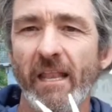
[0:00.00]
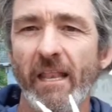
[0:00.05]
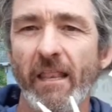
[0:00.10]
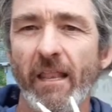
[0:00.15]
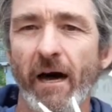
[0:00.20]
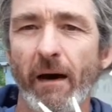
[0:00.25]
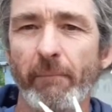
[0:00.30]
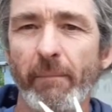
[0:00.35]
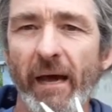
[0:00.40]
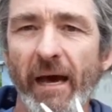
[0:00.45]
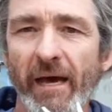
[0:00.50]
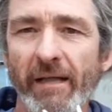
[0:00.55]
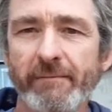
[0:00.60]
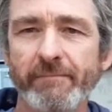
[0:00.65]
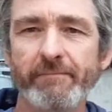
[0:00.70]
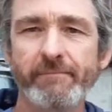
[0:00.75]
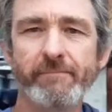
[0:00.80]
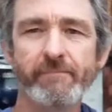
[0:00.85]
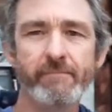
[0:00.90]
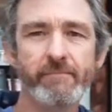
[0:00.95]
Not bad.
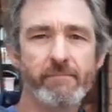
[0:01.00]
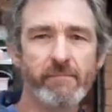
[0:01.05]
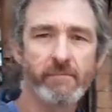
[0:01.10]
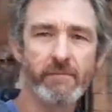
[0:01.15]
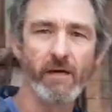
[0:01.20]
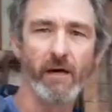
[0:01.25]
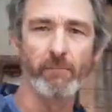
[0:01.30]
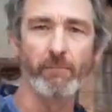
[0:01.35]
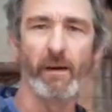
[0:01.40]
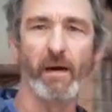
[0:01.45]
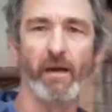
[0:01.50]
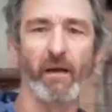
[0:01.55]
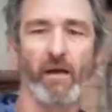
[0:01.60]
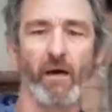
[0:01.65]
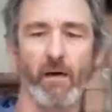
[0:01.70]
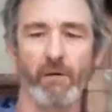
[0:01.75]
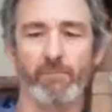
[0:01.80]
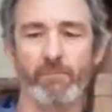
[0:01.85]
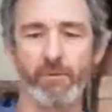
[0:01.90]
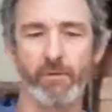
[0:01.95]
Not bad at
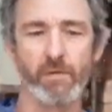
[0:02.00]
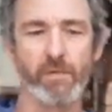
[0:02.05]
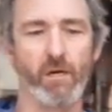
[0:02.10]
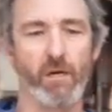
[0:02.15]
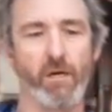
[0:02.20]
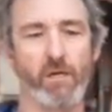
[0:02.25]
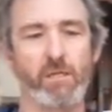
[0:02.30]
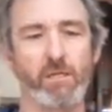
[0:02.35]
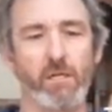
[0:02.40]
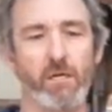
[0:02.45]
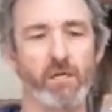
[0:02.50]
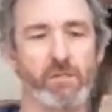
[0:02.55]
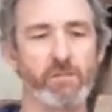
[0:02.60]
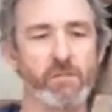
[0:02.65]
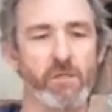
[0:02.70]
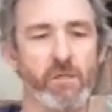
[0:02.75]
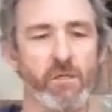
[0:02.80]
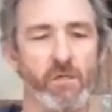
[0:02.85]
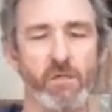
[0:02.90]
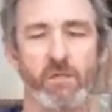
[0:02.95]
all. Pretty darn
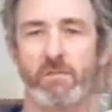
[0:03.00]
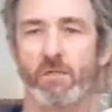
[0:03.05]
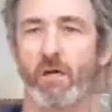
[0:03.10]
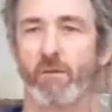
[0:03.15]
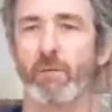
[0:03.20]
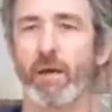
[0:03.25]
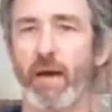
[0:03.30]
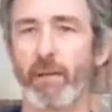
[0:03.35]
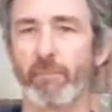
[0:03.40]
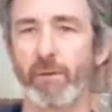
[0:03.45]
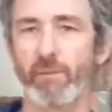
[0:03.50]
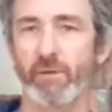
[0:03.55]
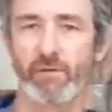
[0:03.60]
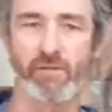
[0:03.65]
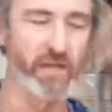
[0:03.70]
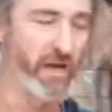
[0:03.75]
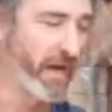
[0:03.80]
close. So I'm happy with